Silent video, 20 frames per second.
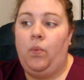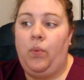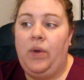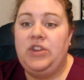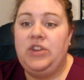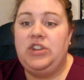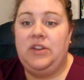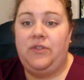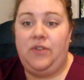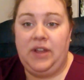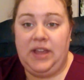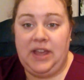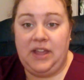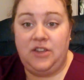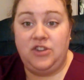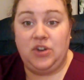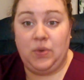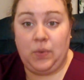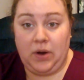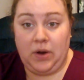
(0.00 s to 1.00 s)
which different
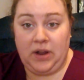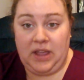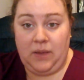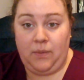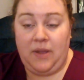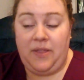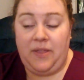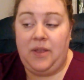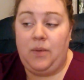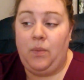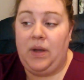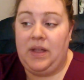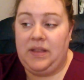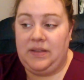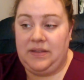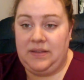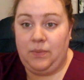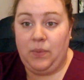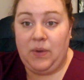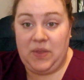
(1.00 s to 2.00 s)
kids you're working with and
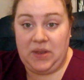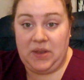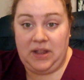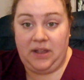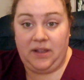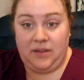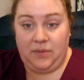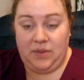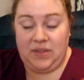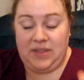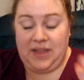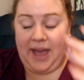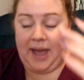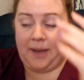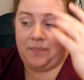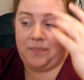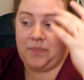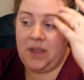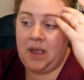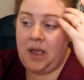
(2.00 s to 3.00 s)
what the deal is with
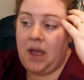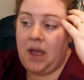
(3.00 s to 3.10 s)
that.